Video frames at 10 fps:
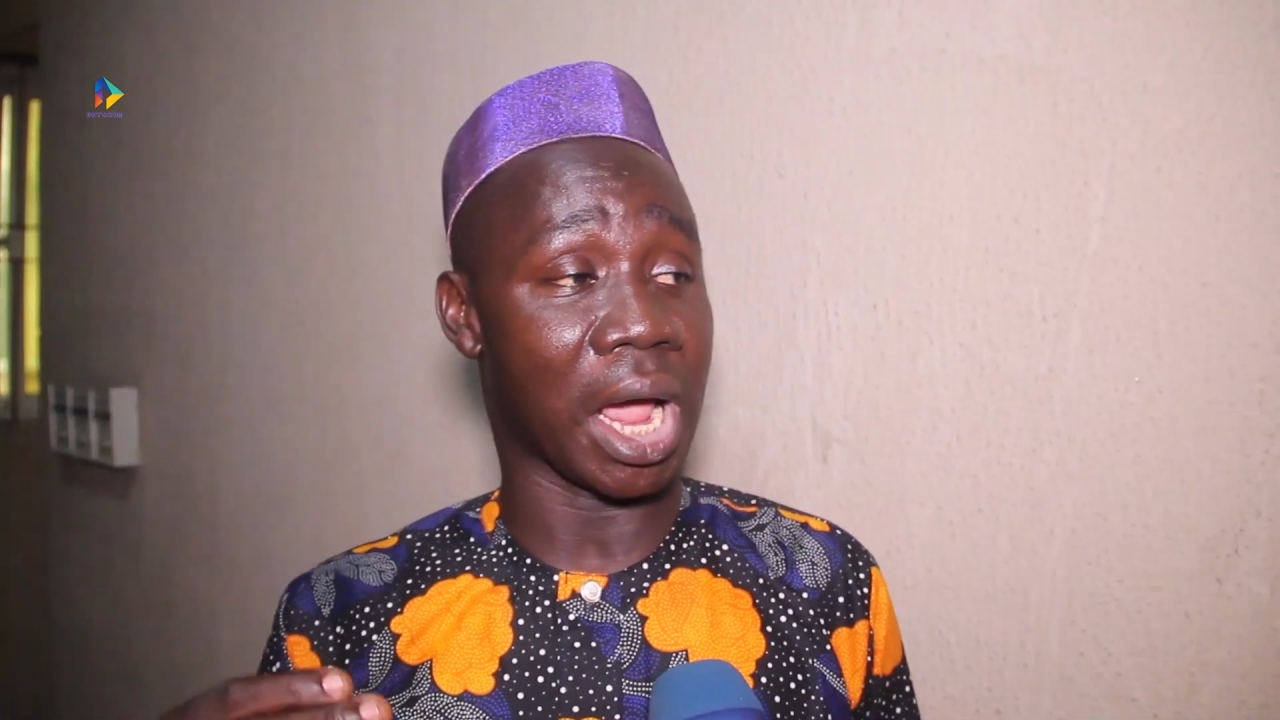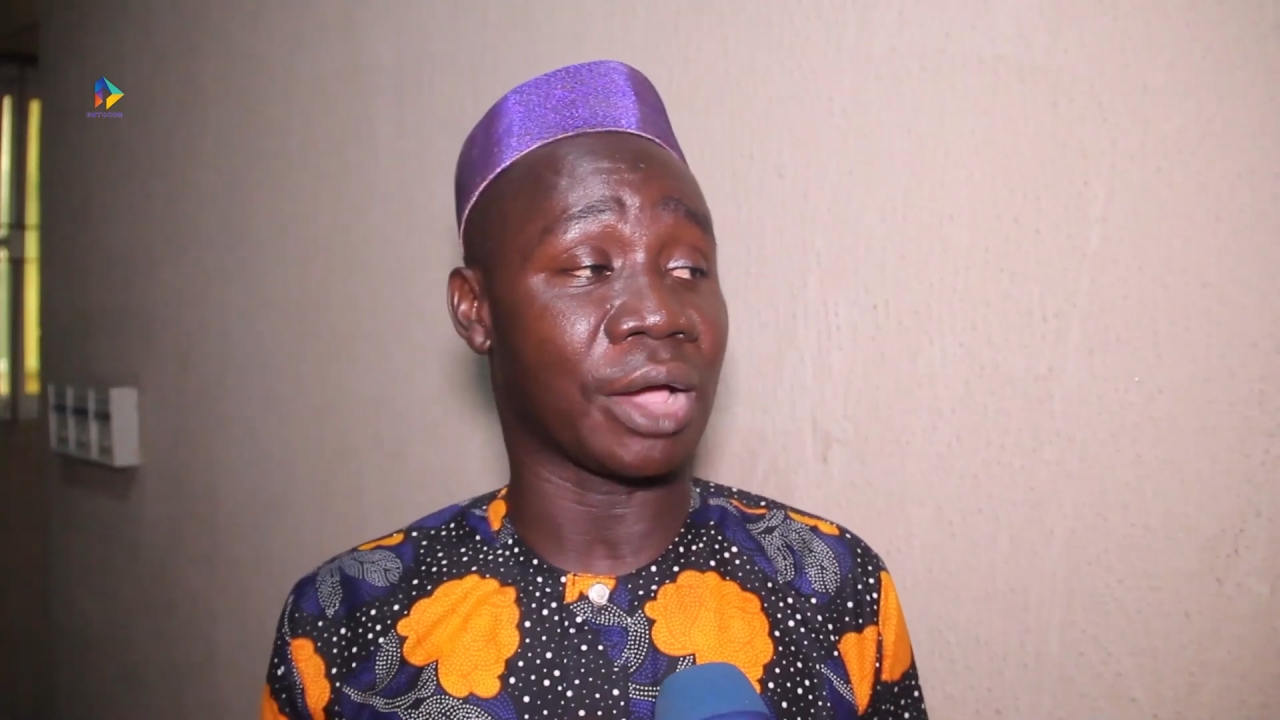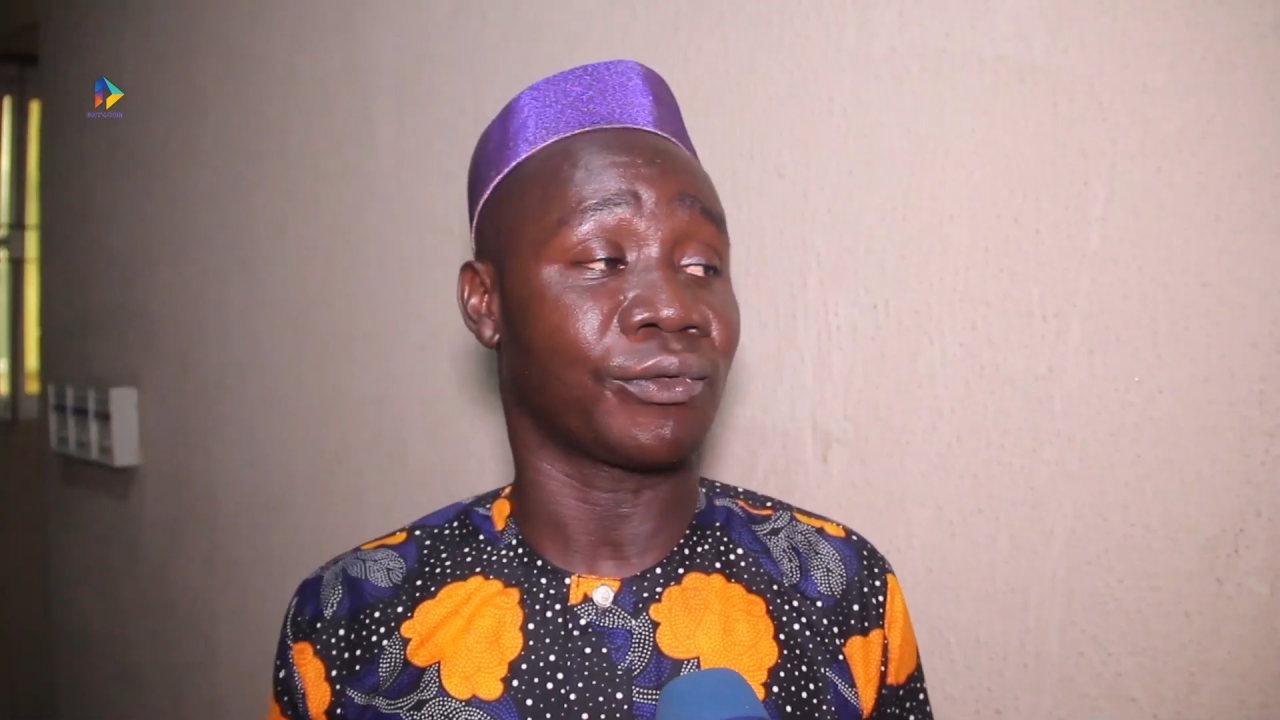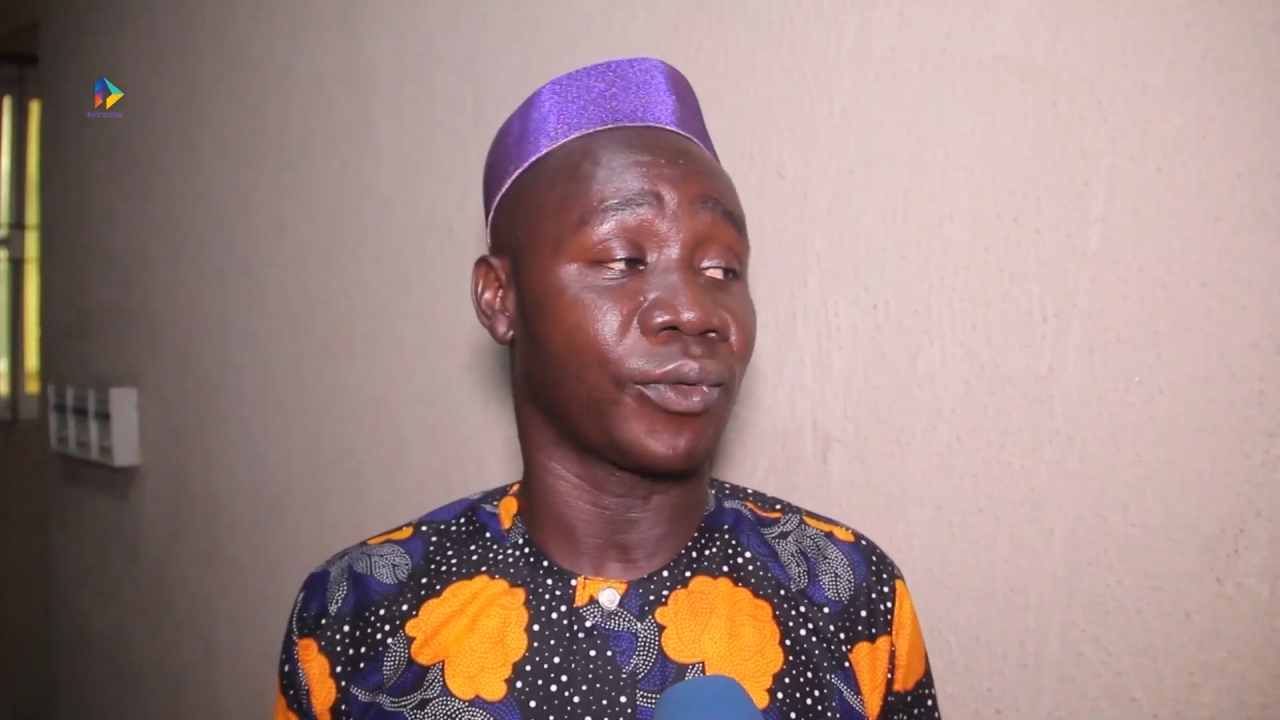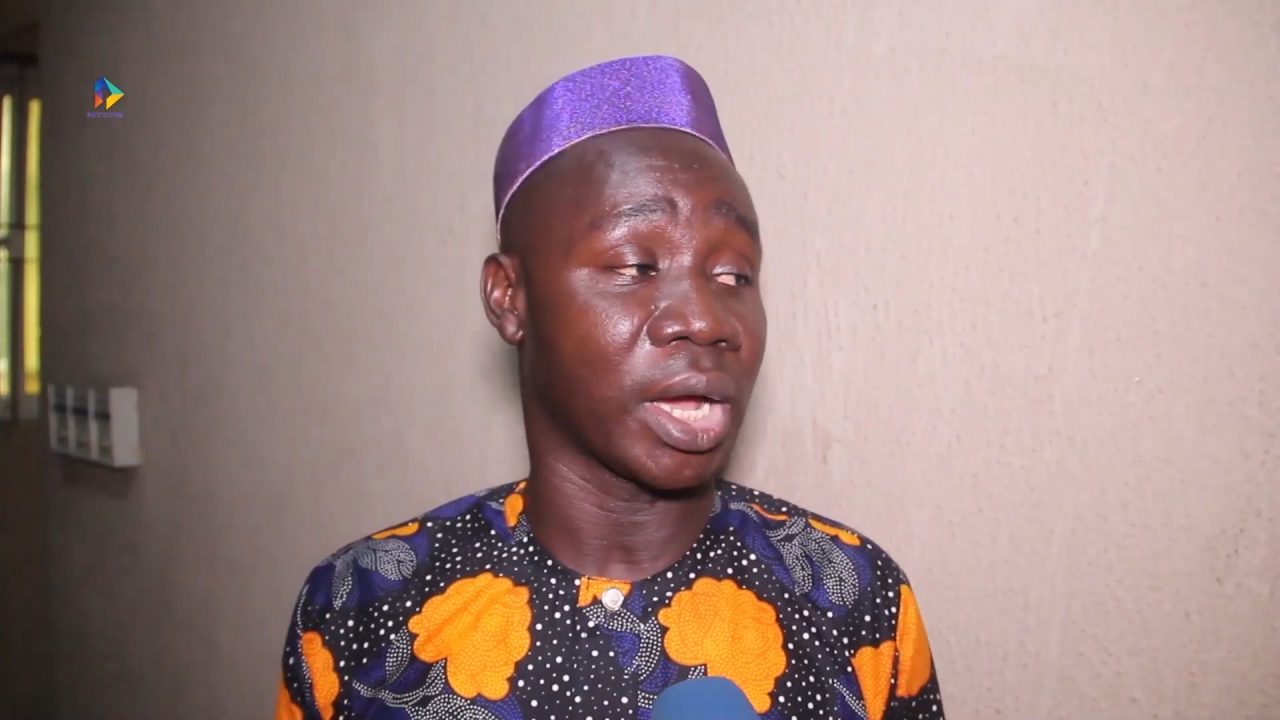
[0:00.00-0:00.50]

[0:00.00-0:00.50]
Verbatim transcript: have